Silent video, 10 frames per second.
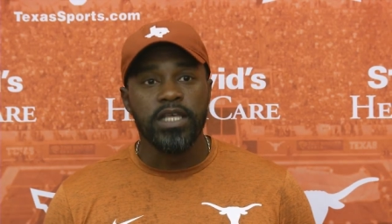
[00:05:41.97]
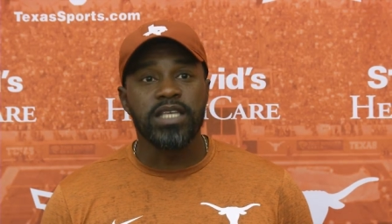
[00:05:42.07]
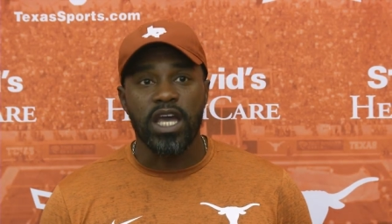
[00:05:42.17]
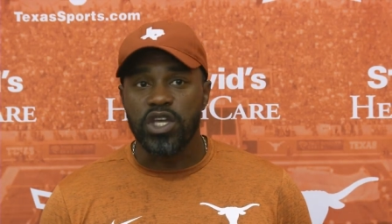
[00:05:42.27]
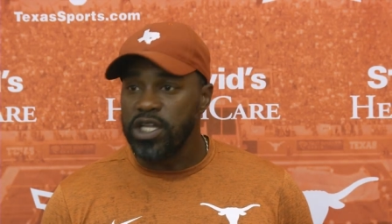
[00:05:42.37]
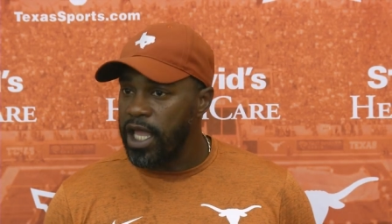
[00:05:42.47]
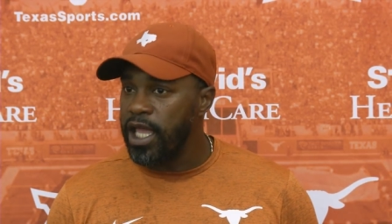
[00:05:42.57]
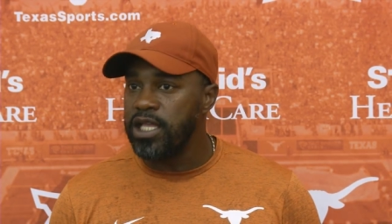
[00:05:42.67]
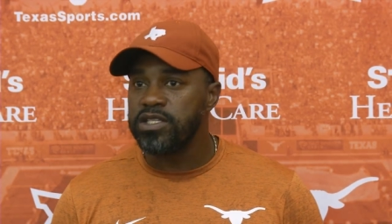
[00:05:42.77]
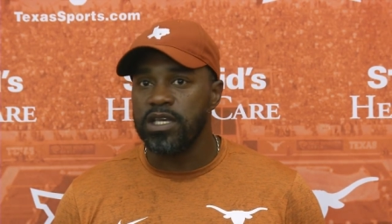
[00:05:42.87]
He's got good
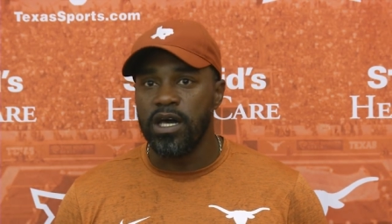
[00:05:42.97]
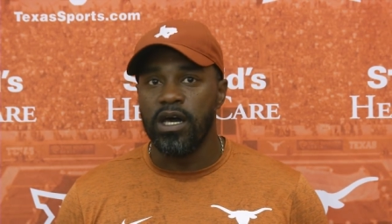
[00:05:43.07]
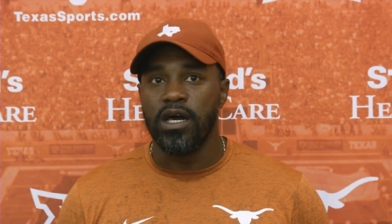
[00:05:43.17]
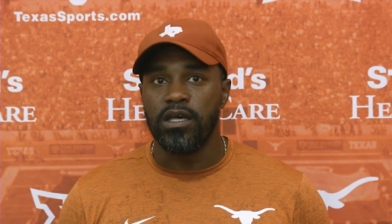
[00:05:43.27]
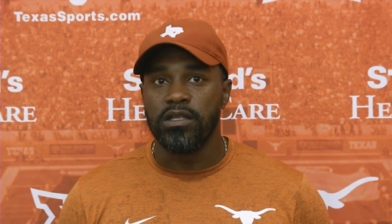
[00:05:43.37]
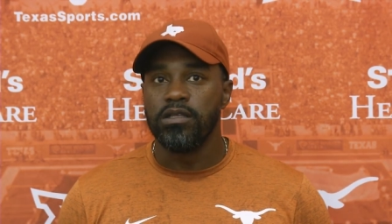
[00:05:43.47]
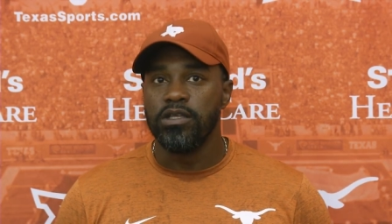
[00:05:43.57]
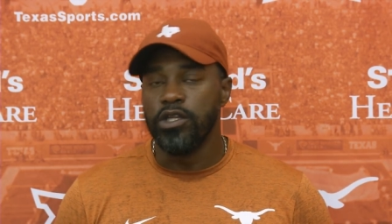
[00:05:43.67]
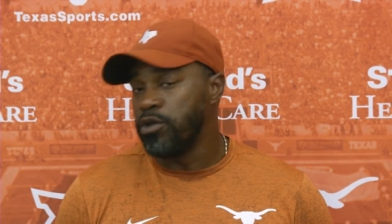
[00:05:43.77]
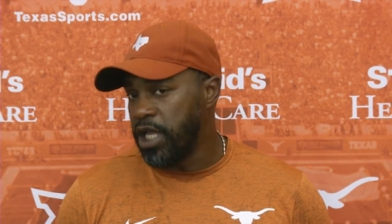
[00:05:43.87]
hands.
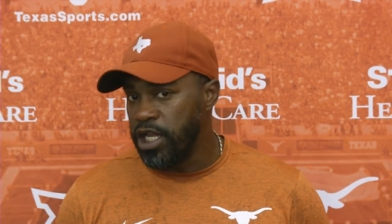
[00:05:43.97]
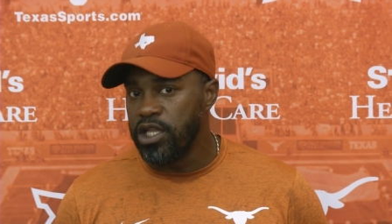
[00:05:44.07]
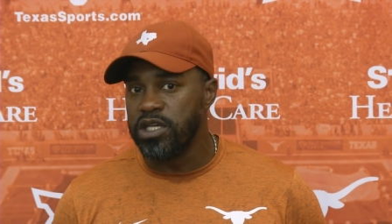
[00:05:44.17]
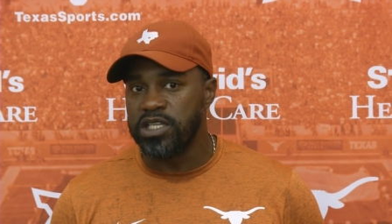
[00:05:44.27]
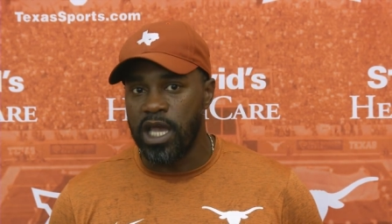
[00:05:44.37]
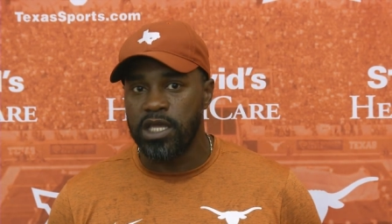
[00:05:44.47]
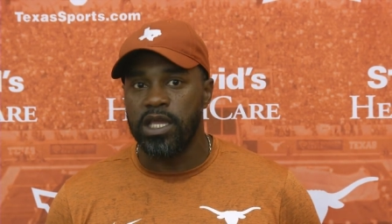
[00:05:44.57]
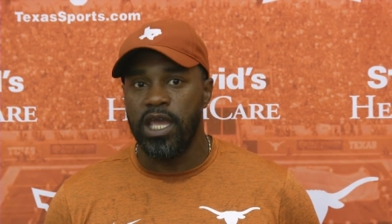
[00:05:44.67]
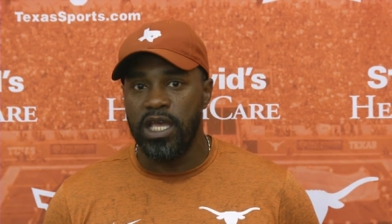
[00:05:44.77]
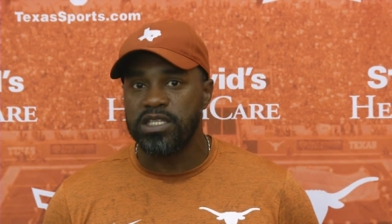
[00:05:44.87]
You know, Danny Young's got
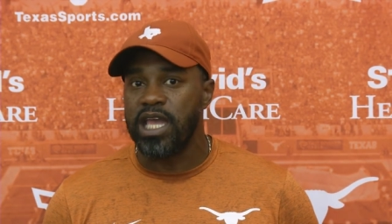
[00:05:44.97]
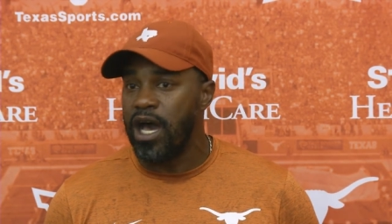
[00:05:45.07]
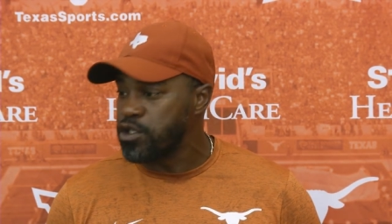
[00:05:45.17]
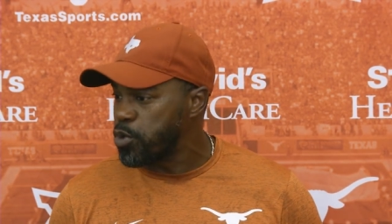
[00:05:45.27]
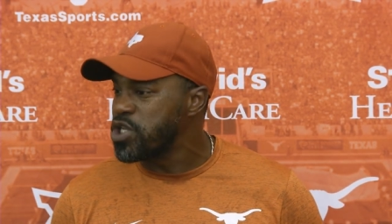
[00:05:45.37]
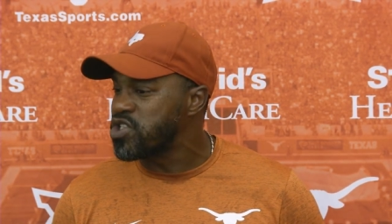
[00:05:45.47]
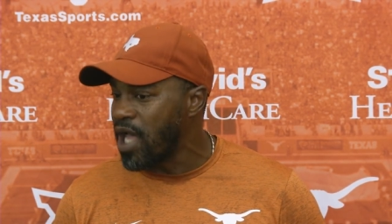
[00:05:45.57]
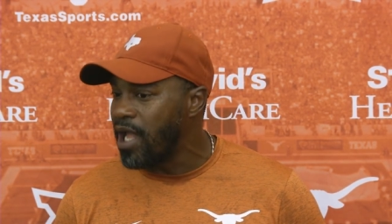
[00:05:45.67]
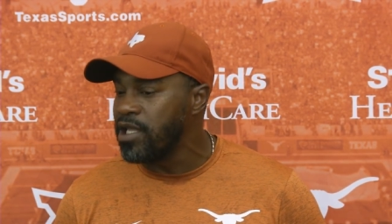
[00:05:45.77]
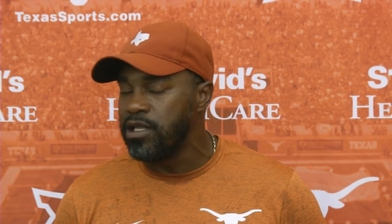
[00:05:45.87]
good hands. Kyle's pretty
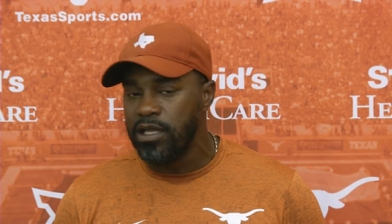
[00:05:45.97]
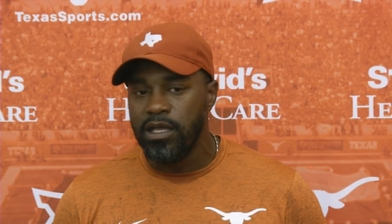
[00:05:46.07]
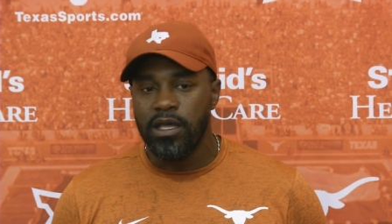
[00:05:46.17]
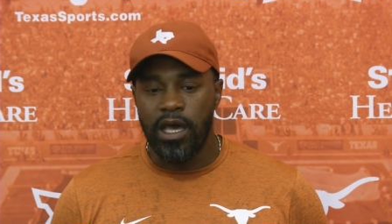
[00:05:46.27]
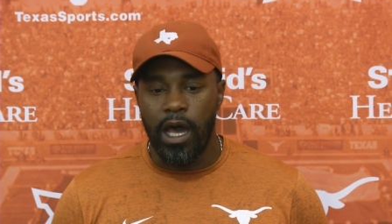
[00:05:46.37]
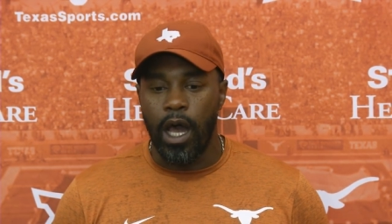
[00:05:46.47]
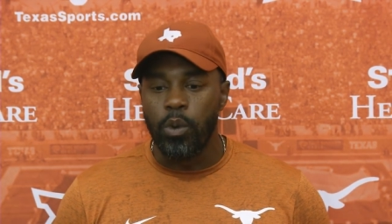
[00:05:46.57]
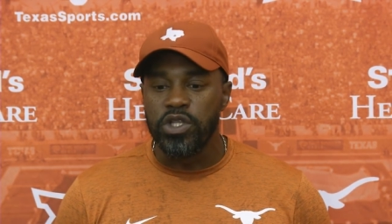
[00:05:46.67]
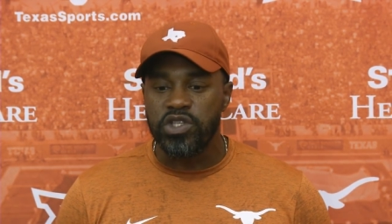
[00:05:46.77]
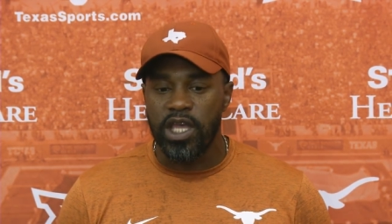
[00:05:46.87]
solid. I
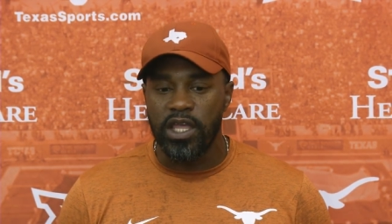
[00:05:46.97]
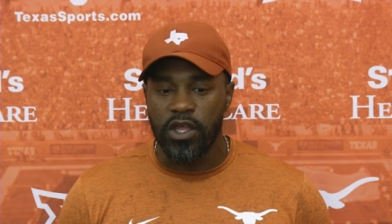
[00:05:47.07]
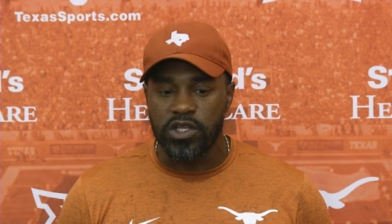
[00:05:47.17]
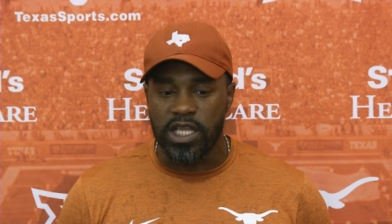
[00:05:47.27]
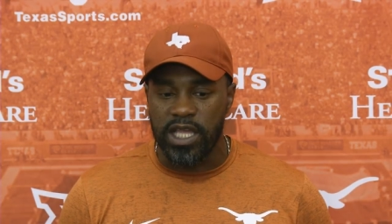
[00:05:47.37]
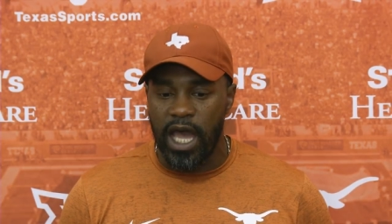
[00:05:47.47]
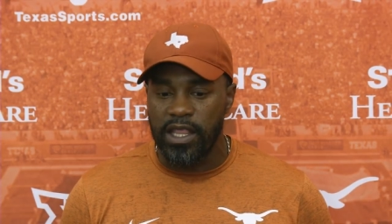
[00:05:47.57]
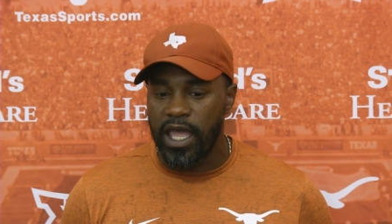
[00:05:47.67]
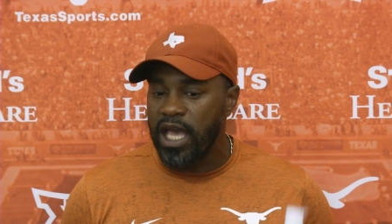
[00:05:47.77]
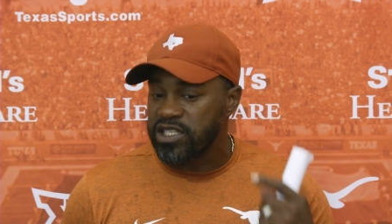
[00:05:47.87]
wouldn't say there's a guy
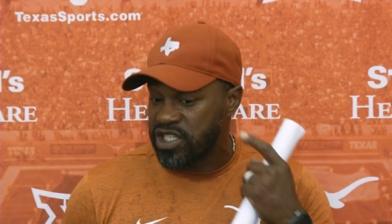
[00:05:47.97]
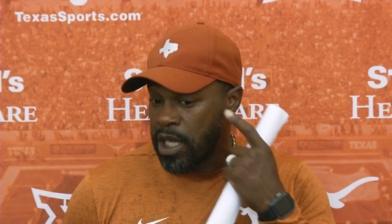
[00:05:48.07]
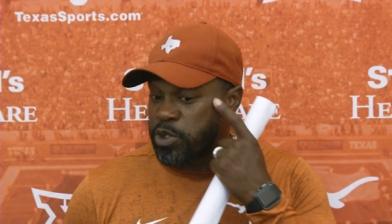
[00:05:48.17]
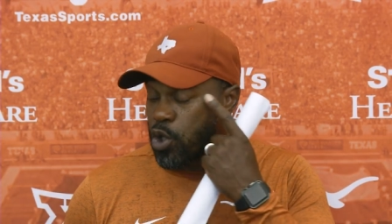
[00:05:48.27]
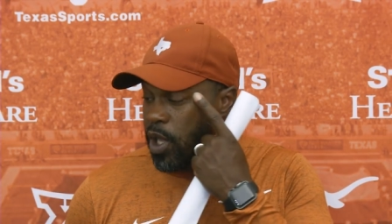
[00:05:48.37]
that has exceptional